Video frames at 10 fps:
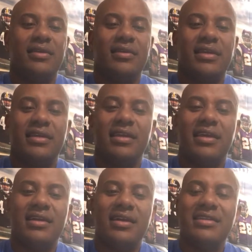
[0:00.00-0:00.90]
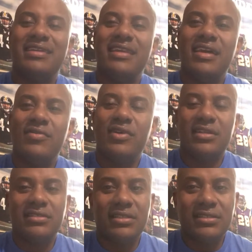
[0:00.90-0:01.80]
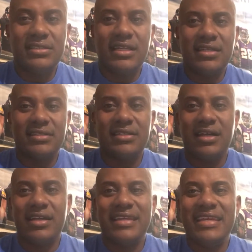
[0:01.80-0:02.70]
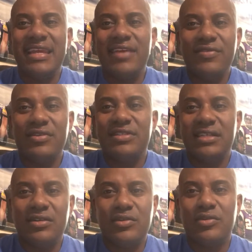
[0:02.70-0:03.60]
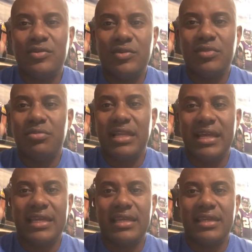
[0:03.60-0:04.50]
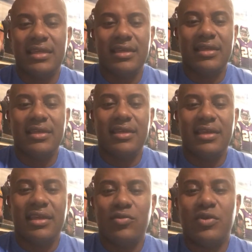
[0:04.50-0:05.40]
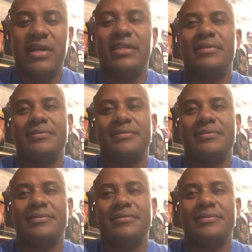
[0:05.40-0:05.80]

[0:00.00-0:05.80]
Okay? And God never, I need y'all to understand this, God never dealt with black and white.